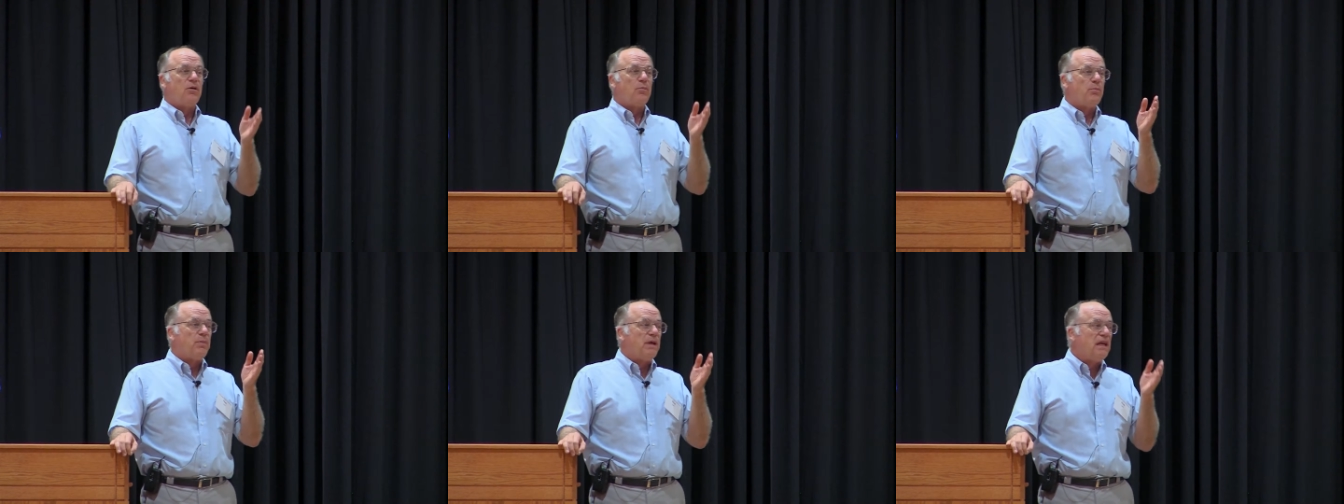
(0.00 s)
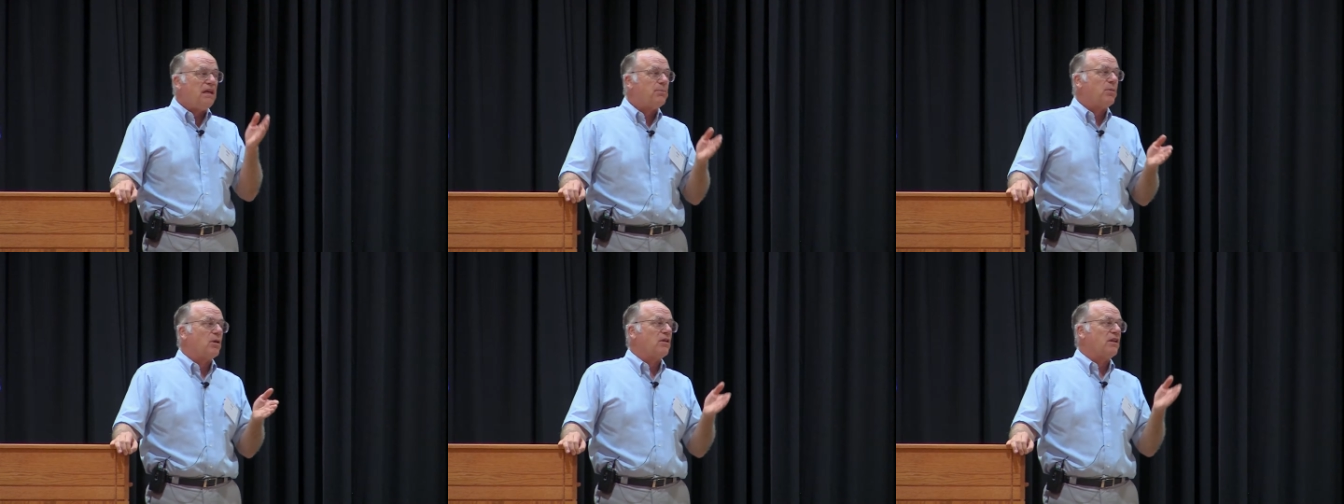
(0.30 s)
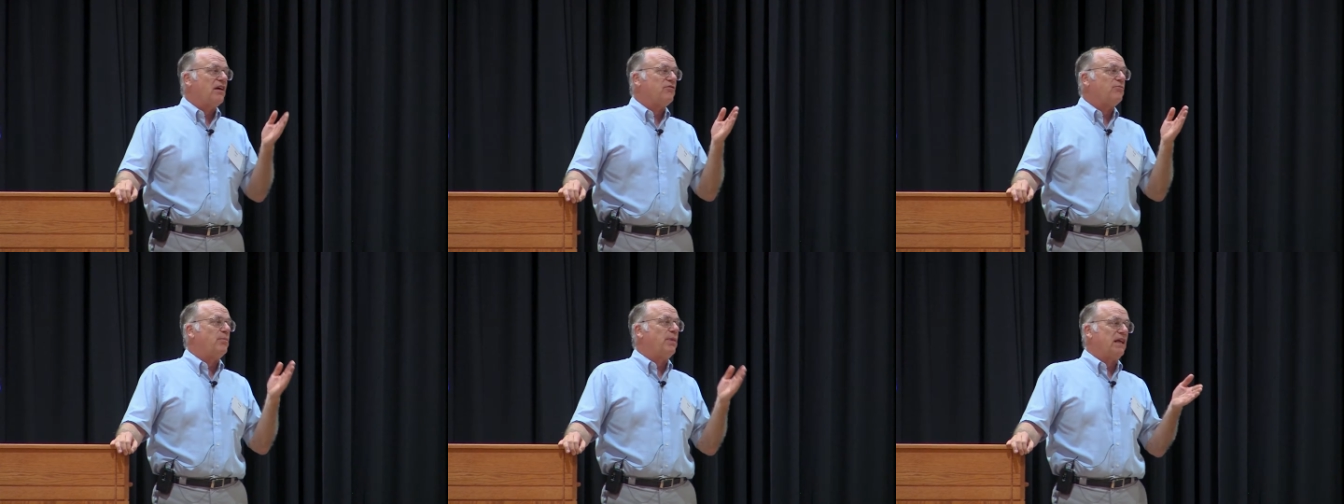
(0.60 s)
people
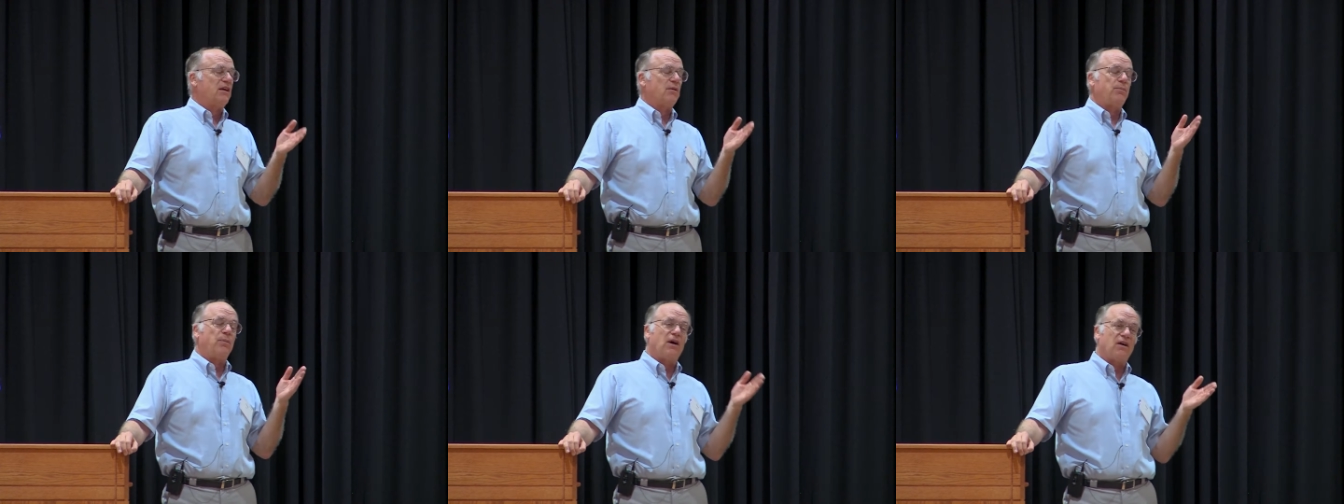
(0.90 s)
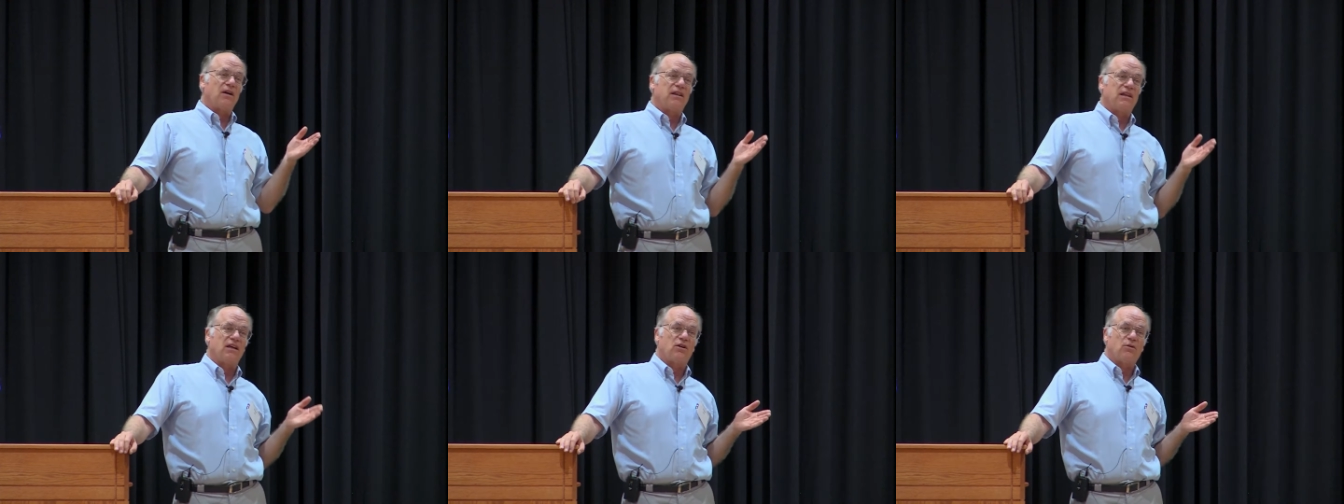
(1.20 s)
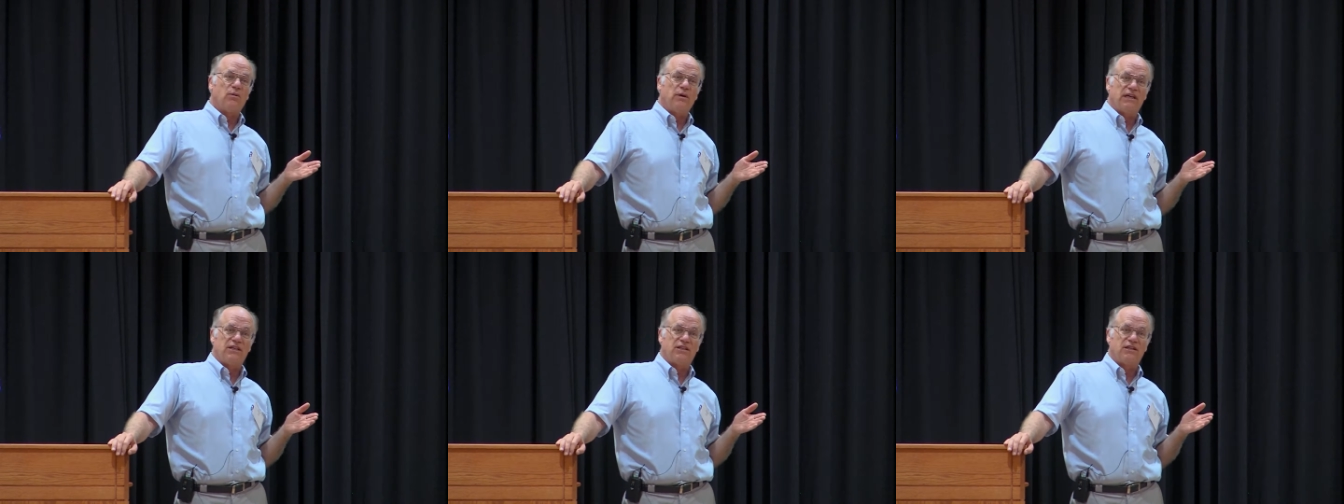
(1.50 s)
have been a part of the
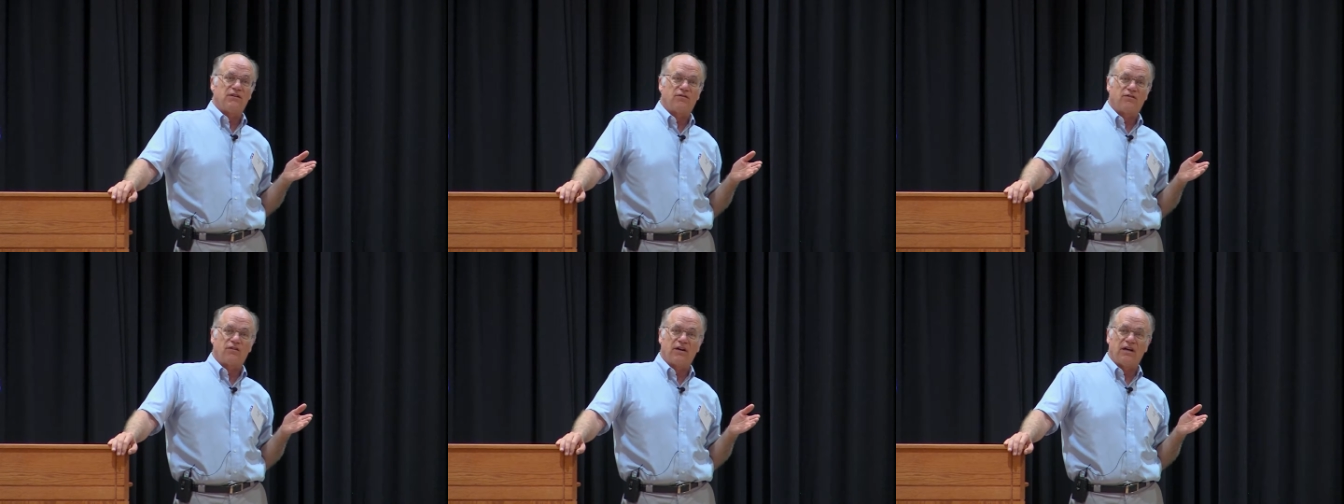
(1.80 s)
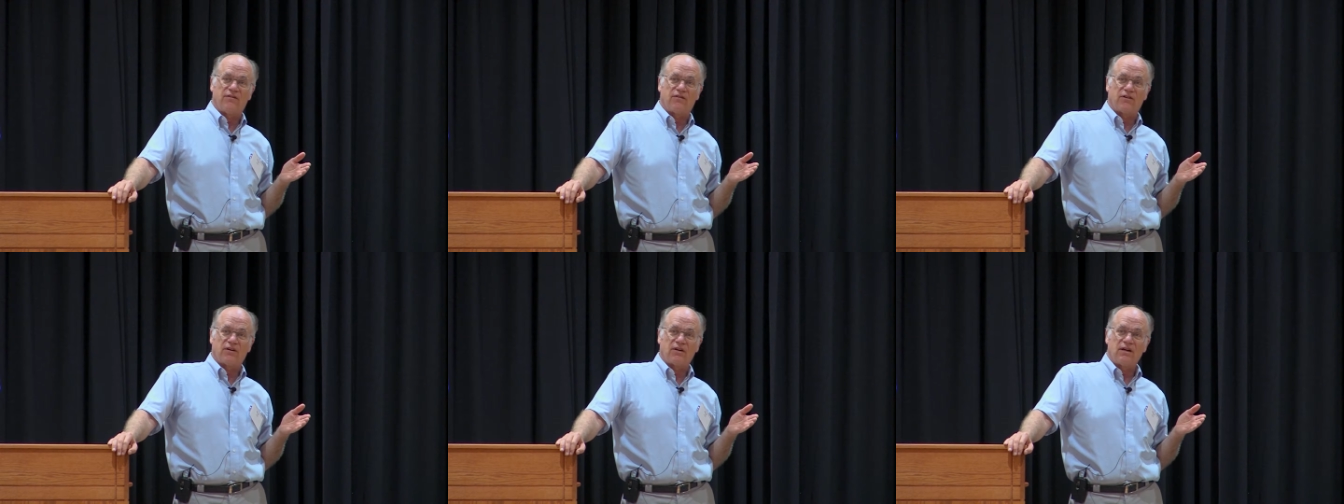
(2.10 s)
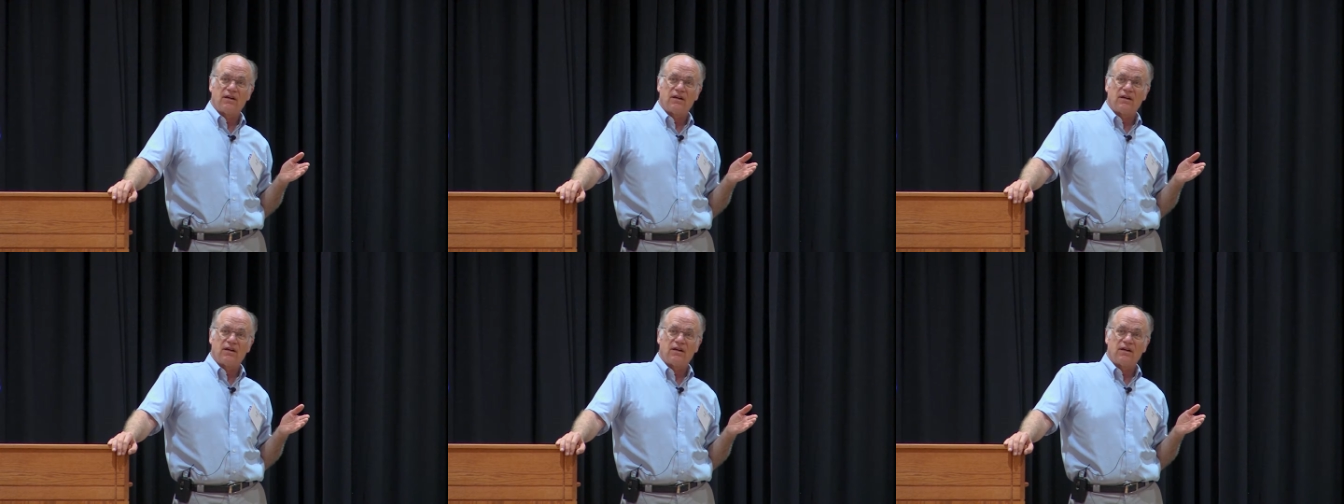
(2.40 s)
equation forever.